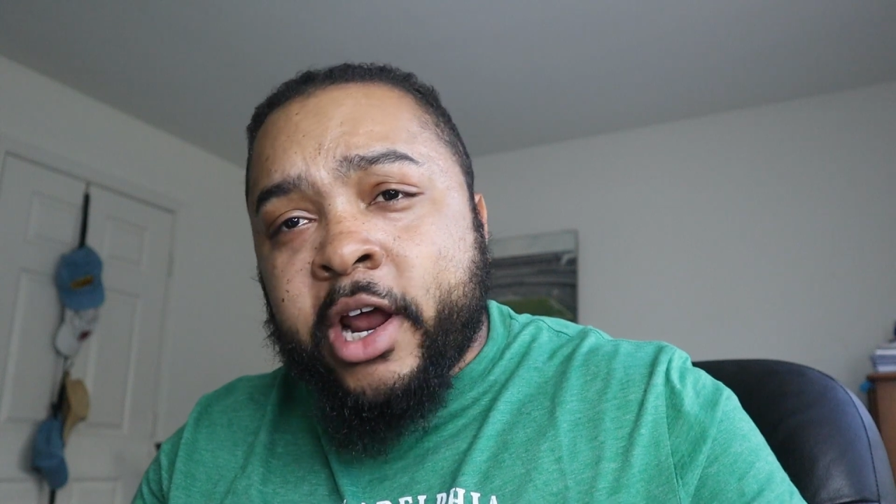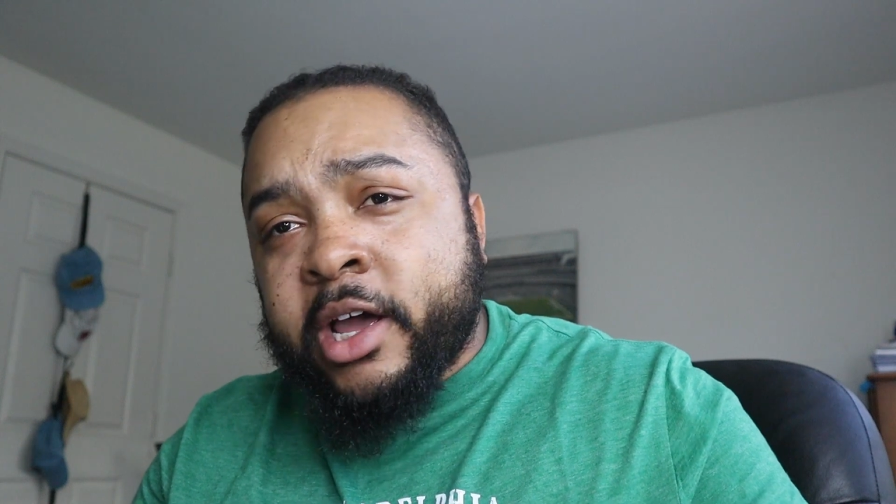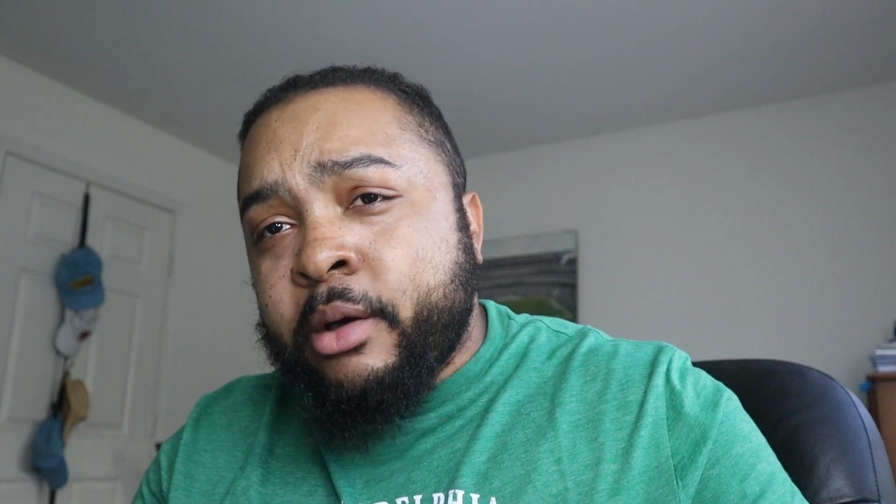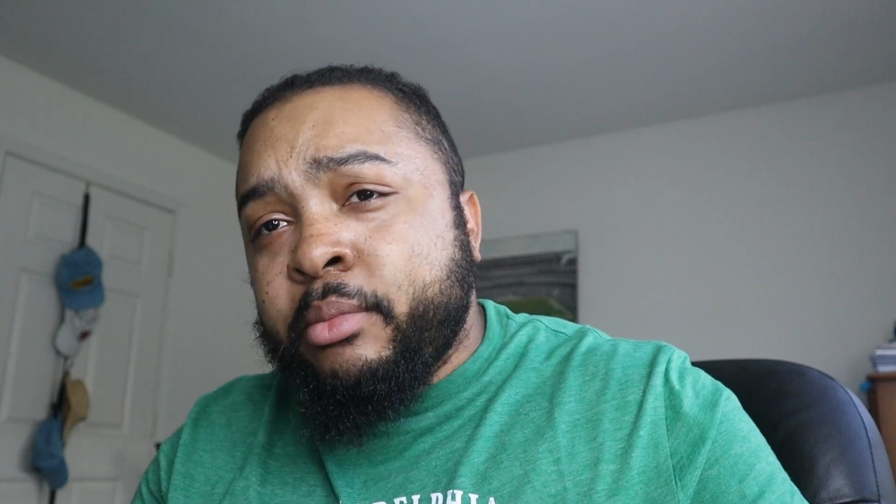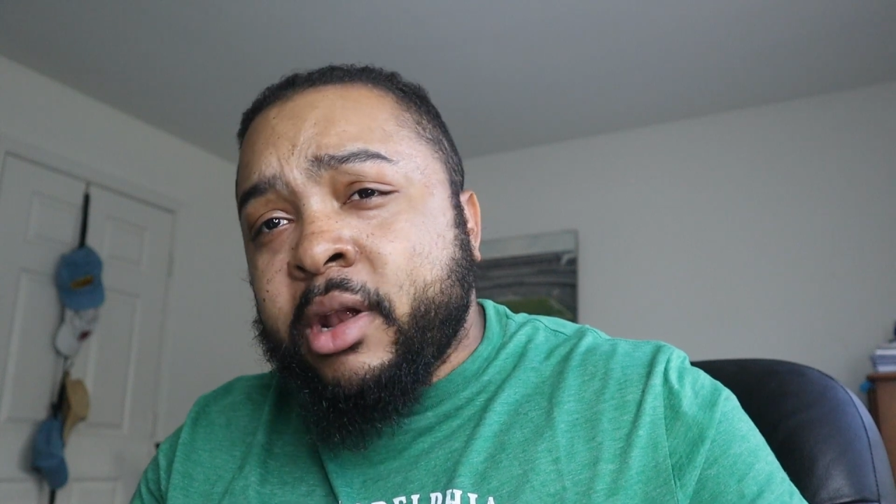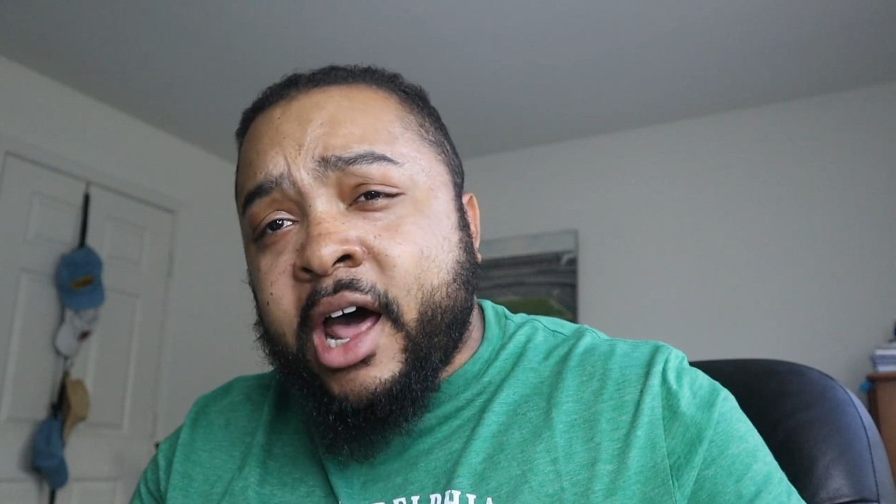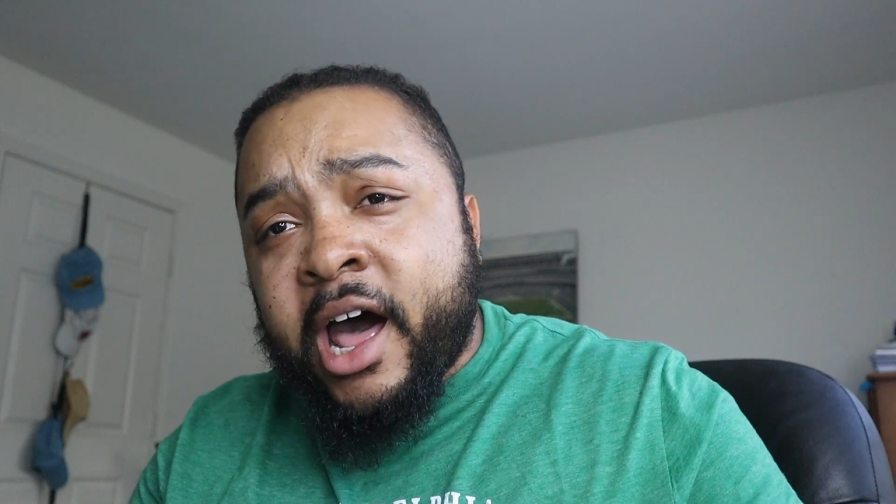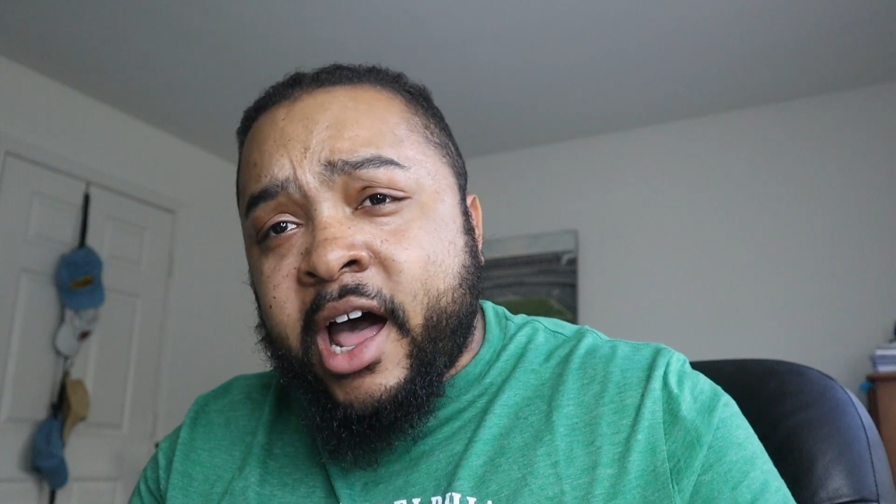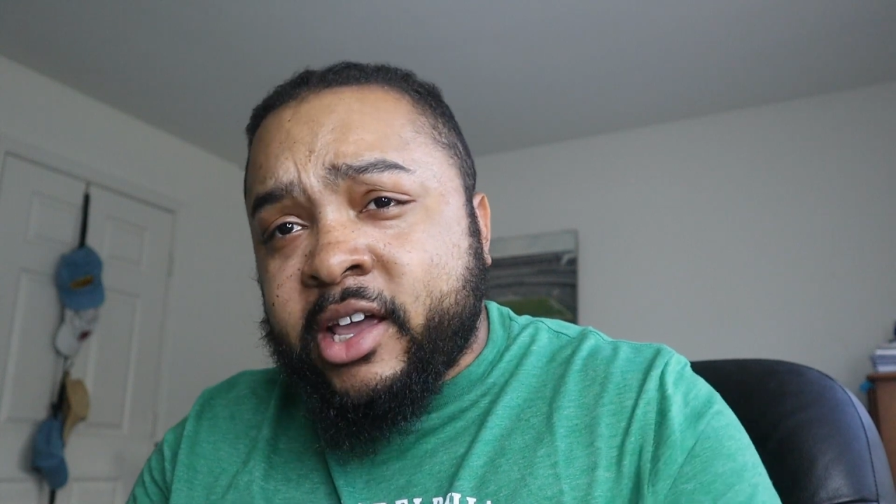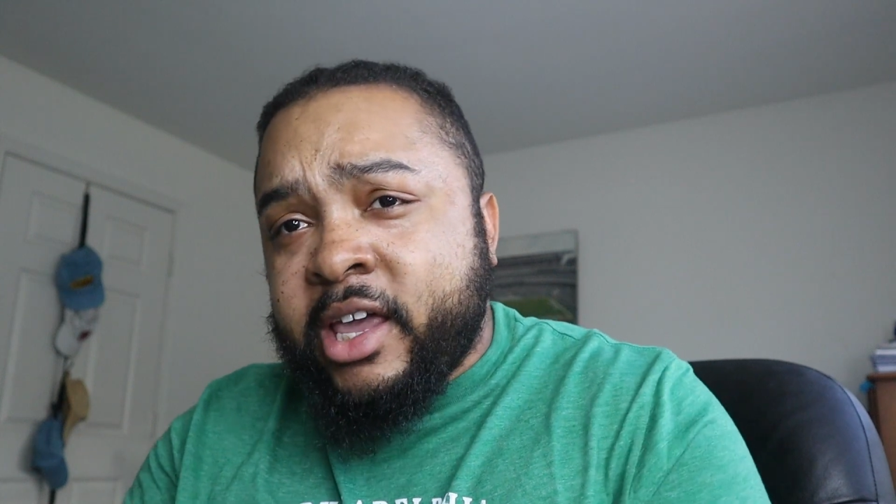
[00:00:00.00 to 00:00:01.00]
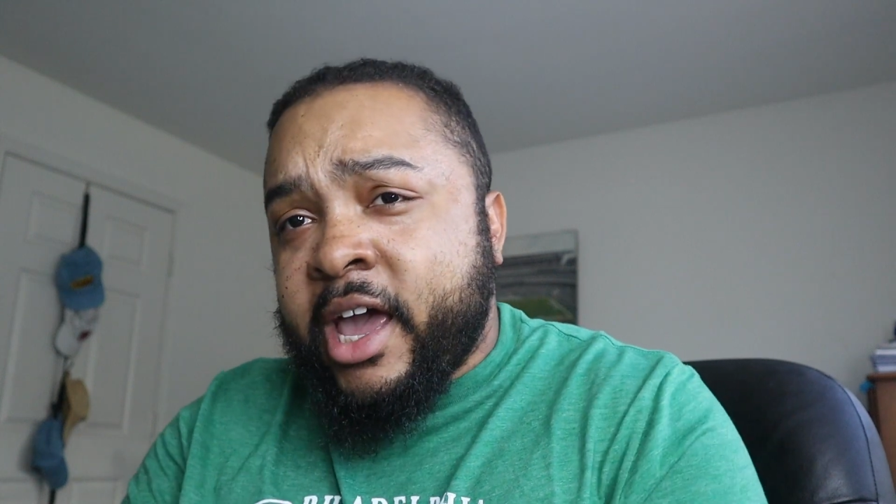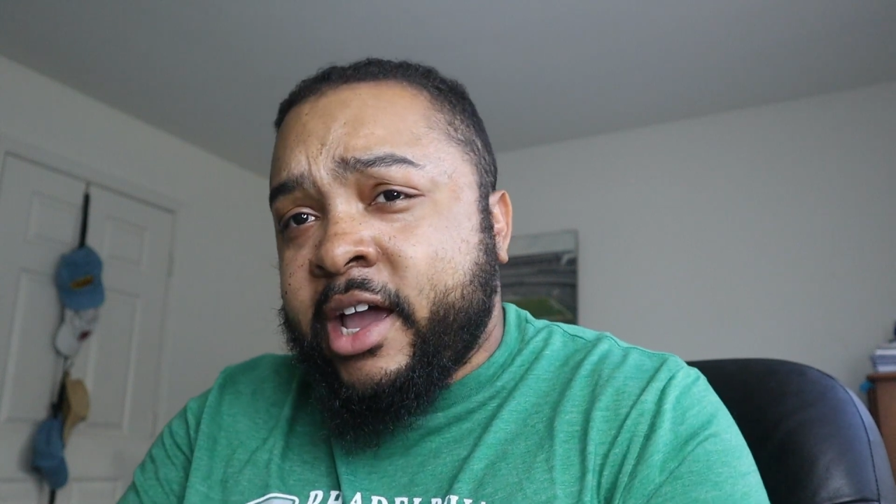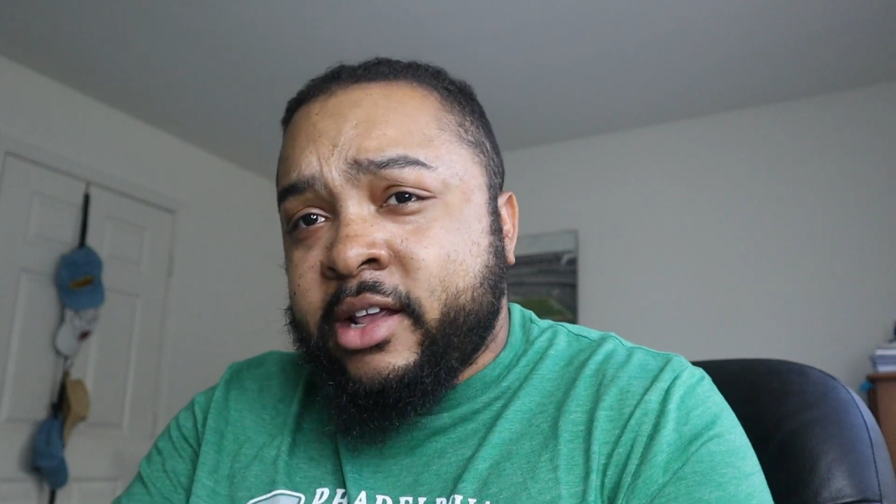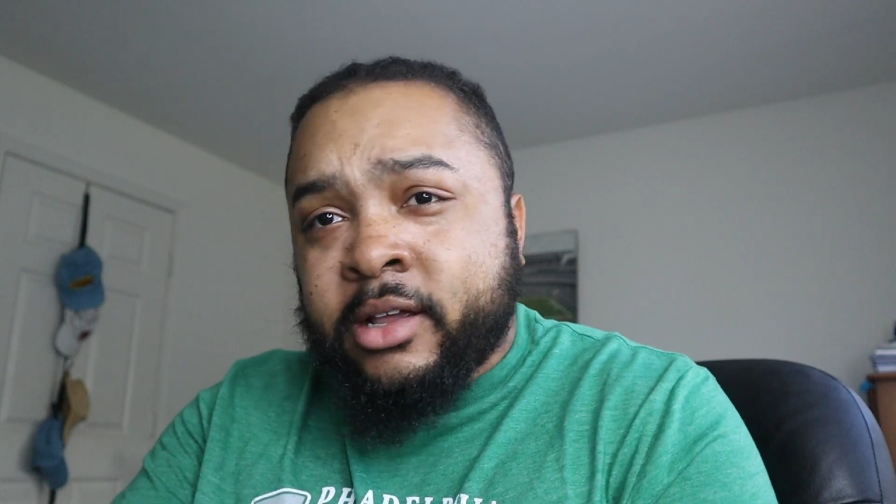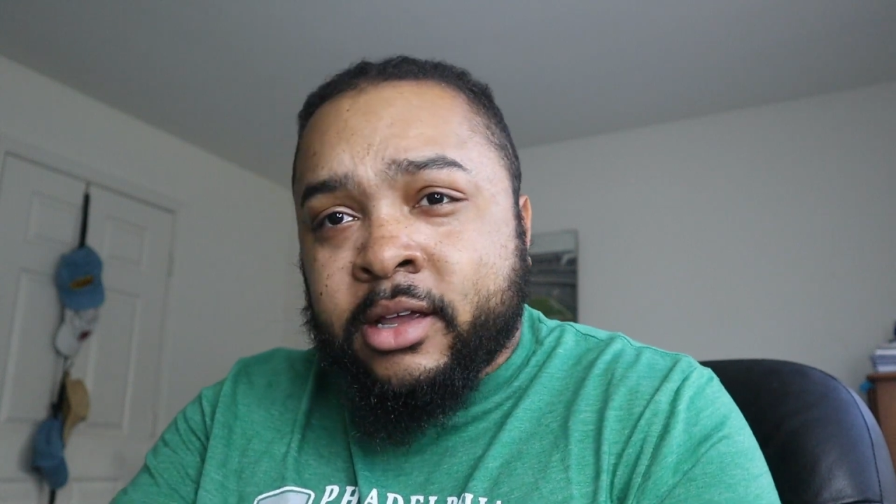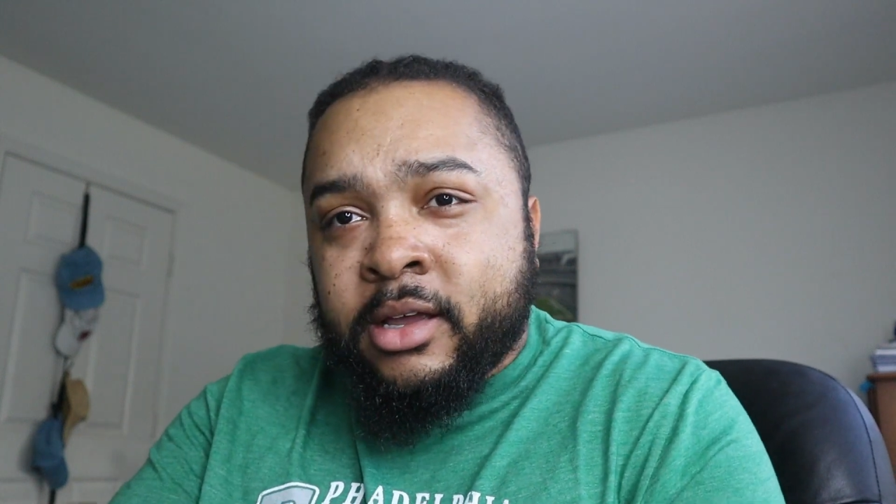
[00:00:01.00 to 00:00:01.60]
you had like a block, you had